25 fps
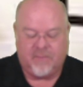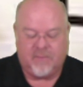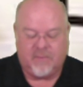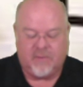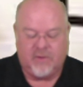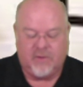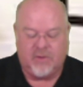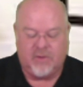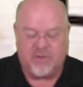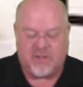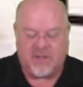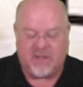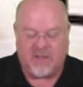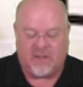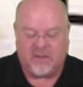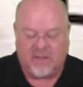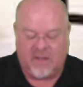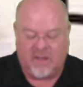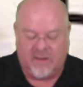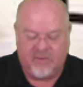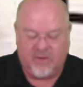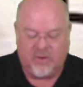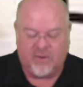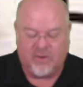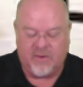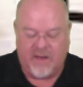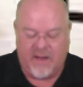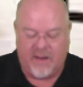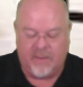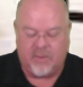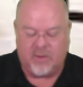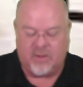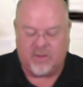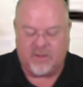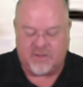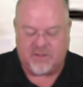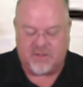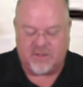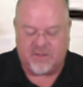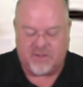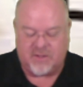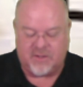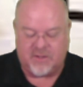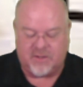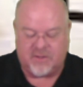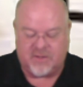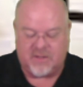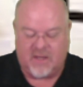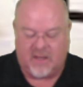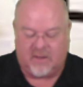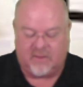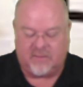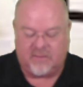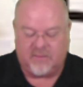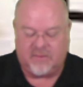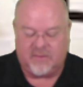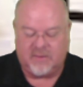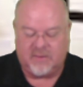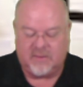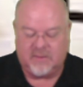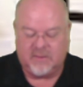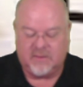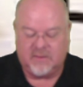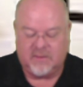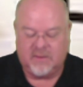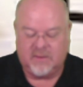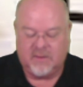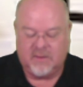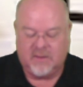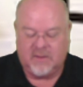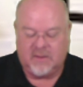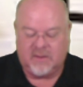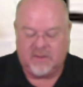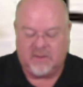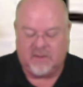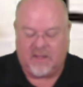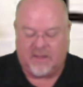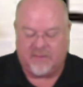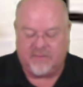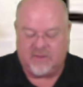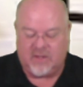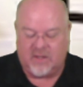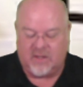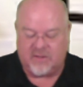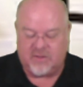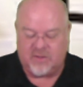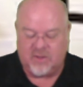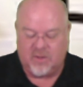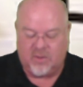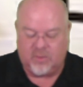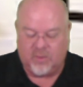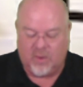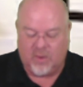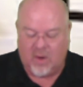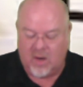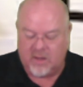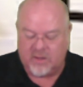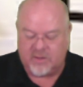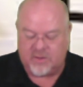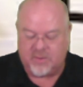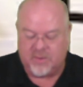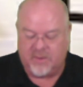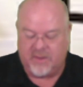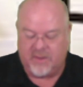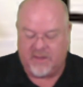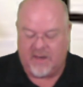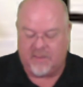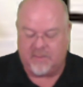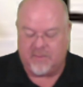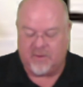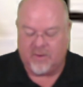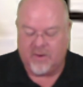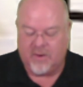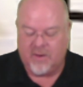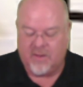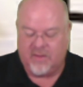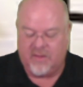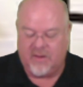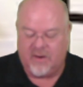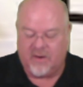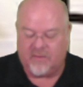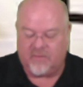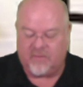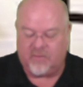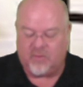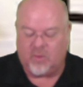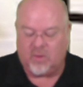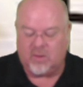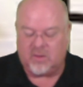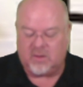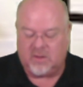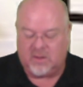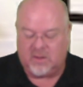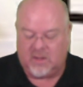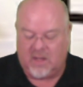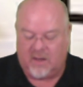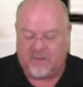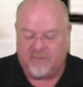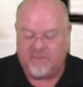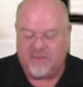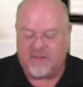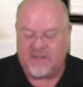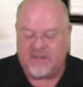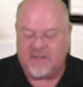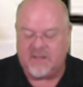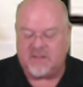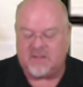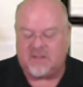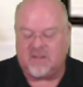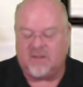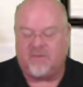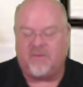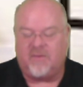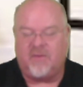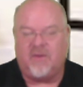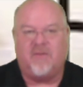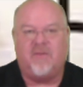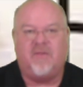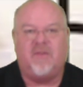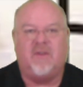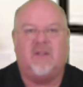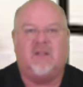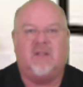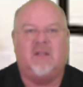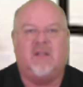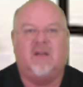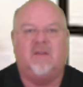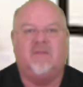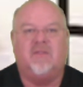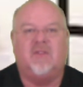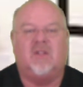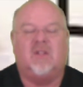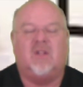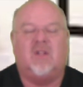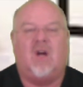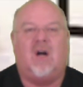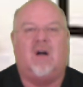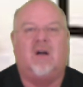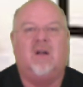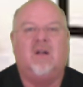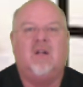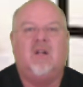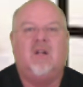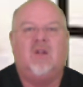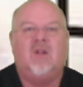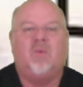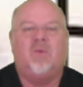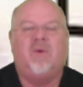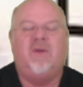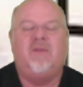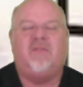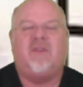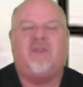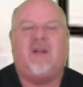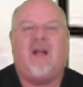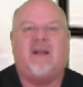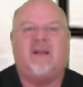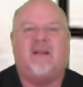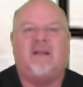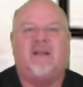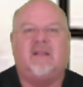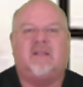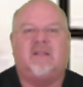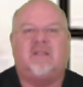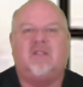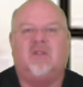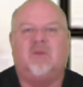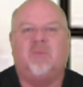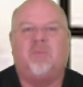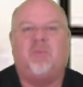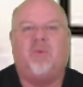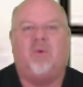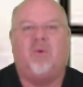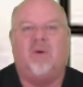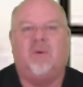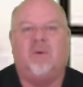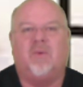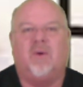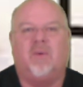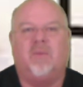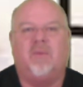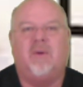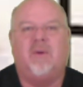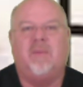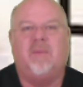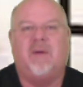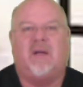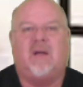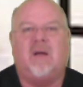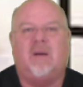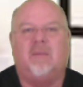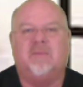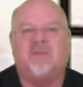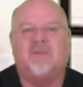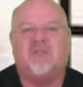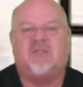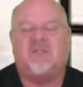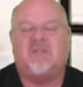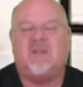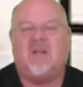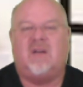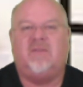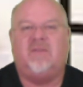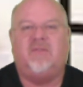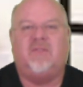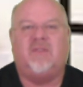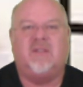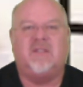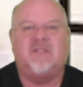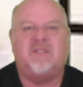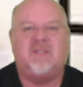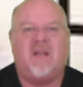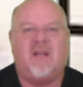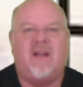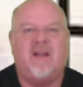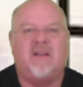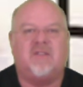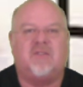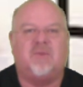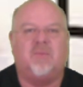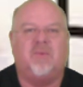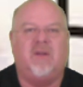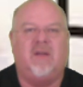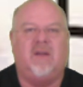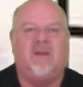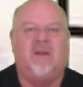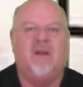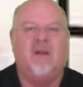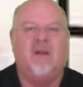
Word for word: You shall love your neighbors as yourself. Love does no wrong to a neighbor. Therefore, love is the fulfilling of the law. We've got to get to the point where we become selfless as we